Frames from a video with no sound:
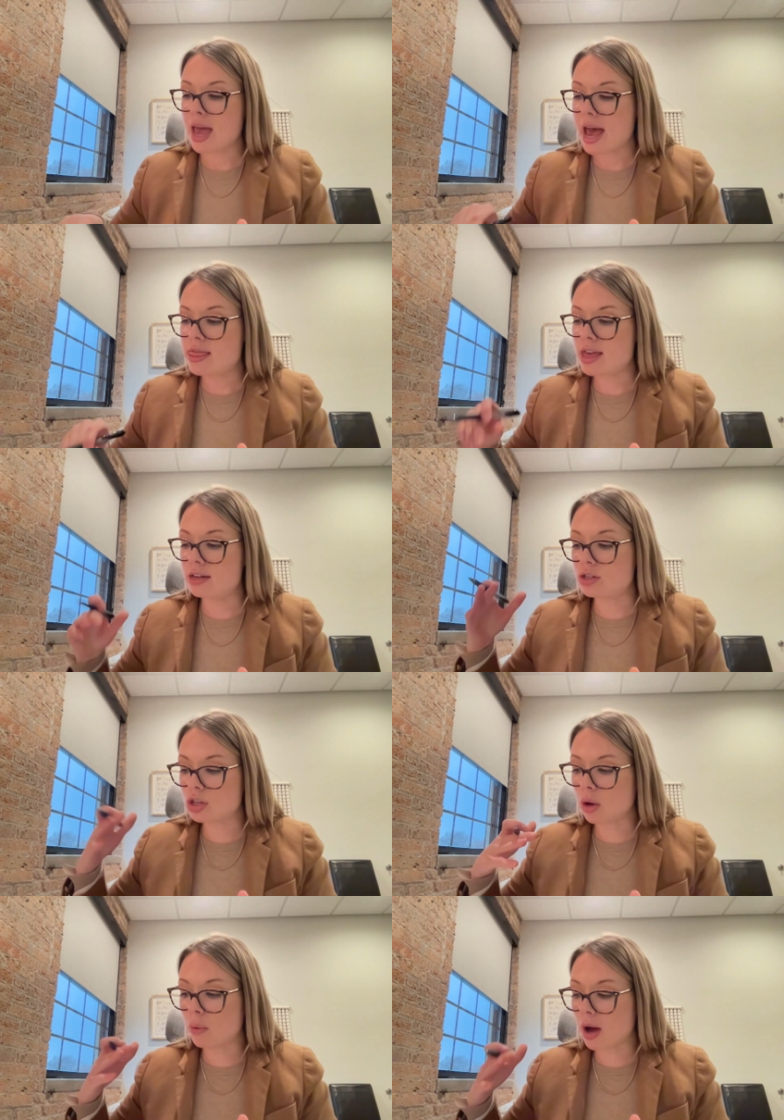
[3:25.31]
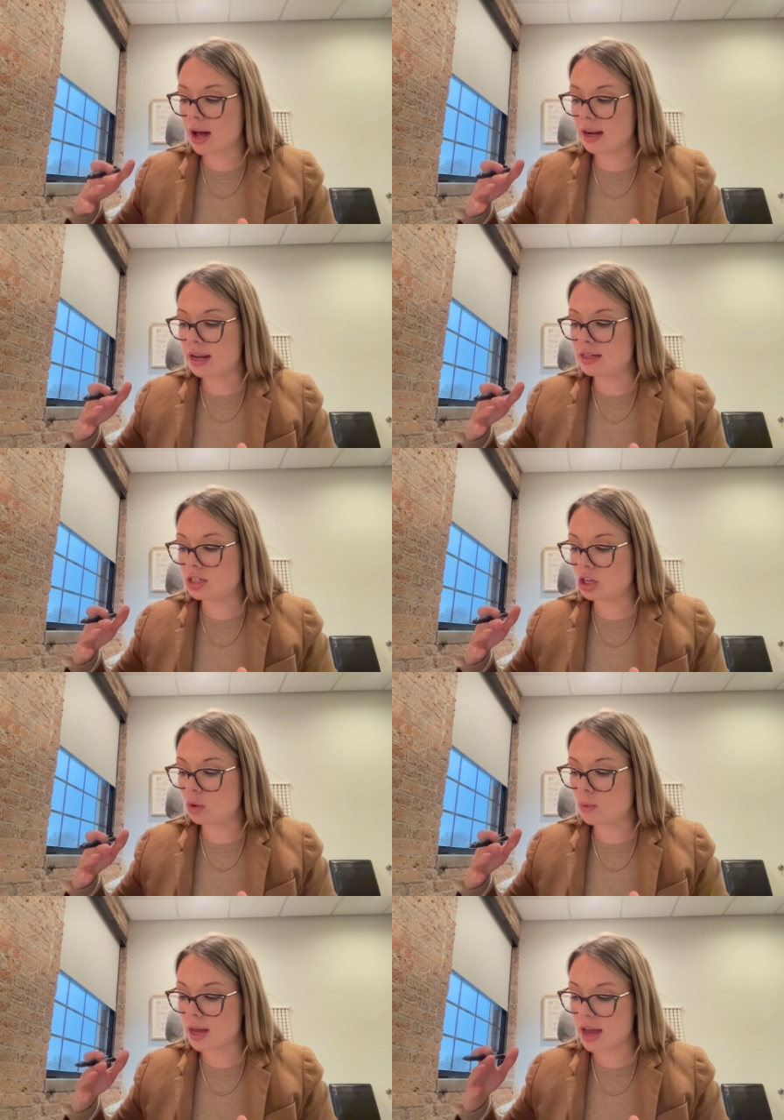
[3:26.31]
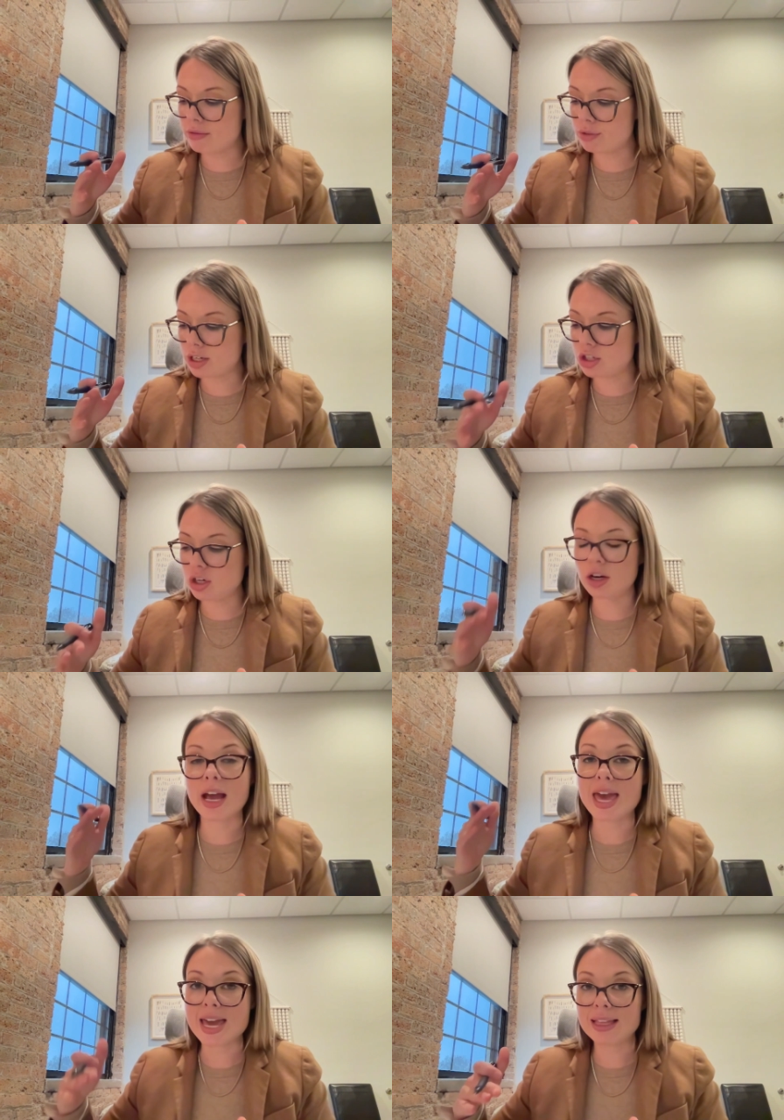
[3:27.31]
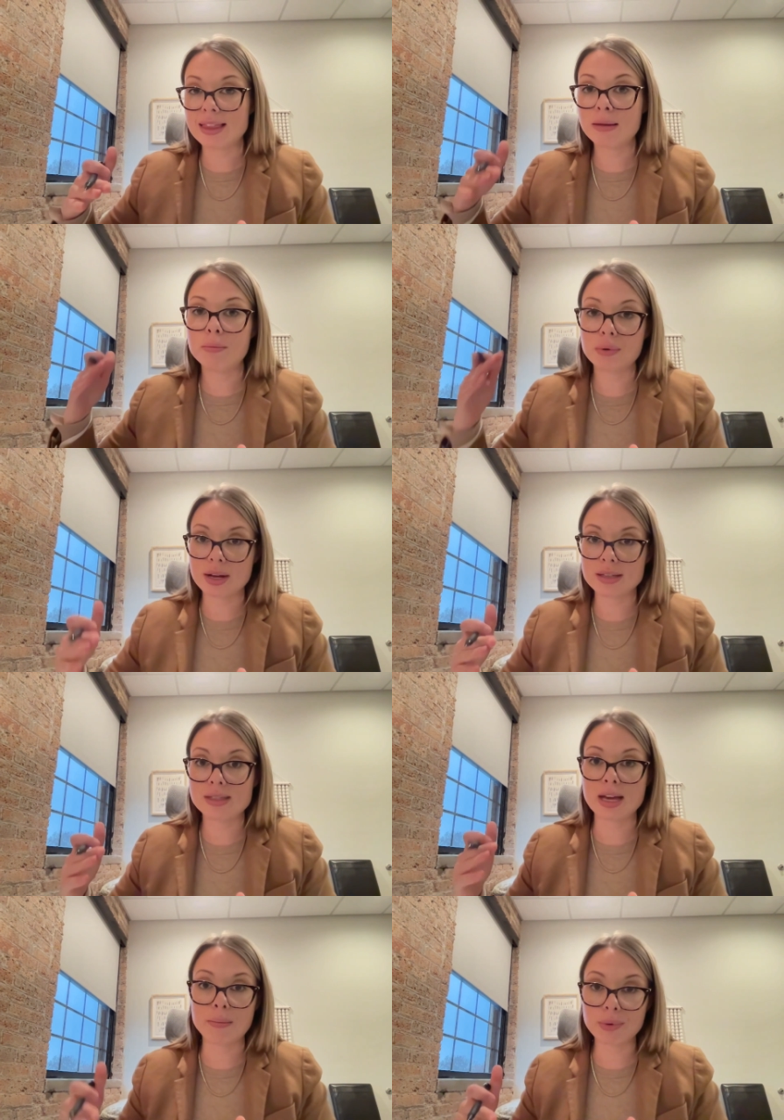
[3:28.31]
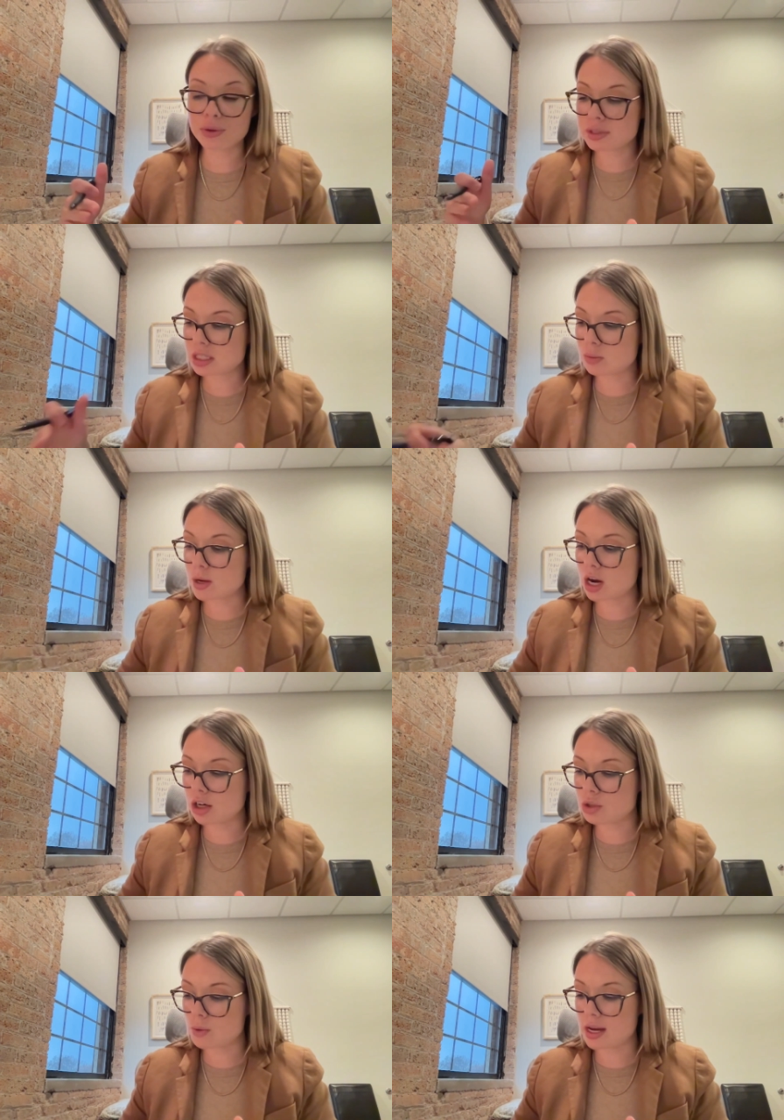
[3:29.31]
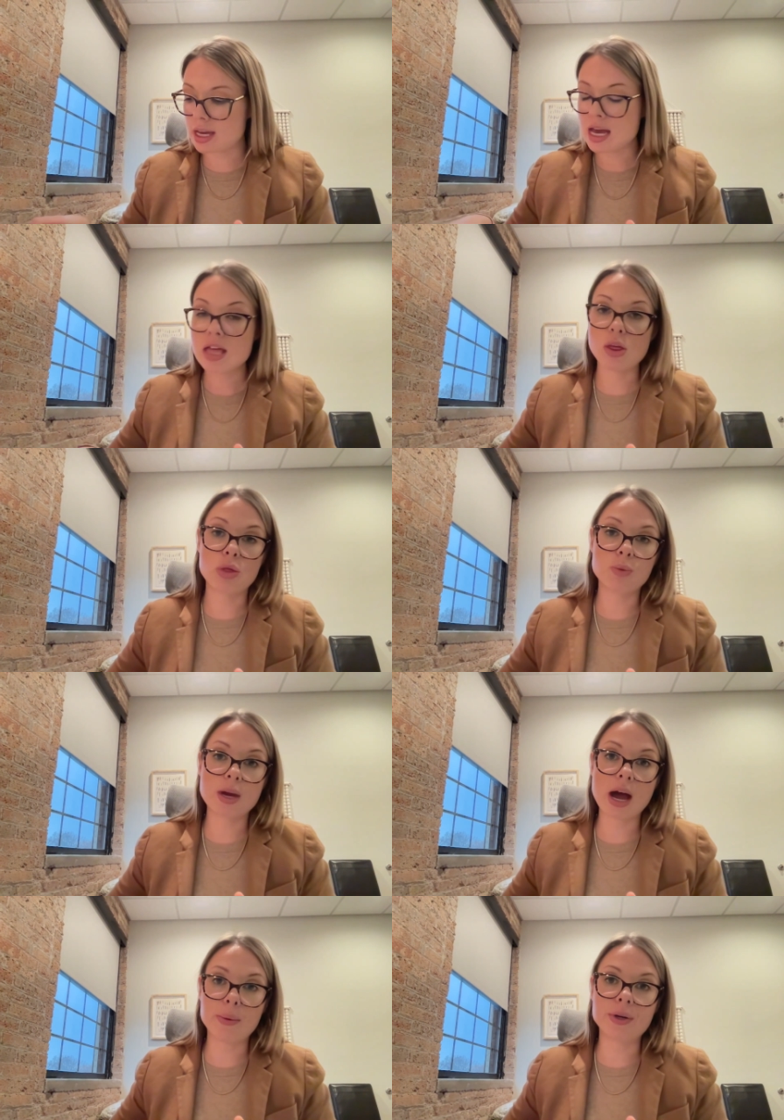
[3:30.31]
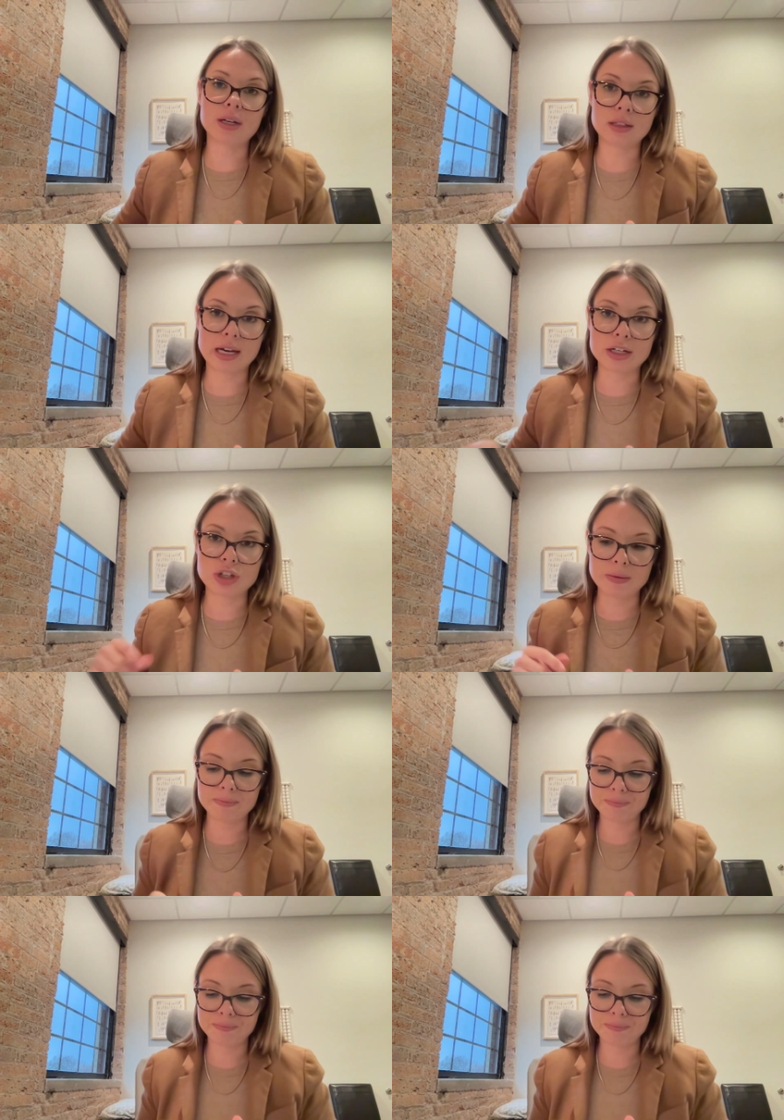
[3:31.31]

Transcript: And then so on until we have reached our 8th breath sample, since we are doing the 3-hour collection.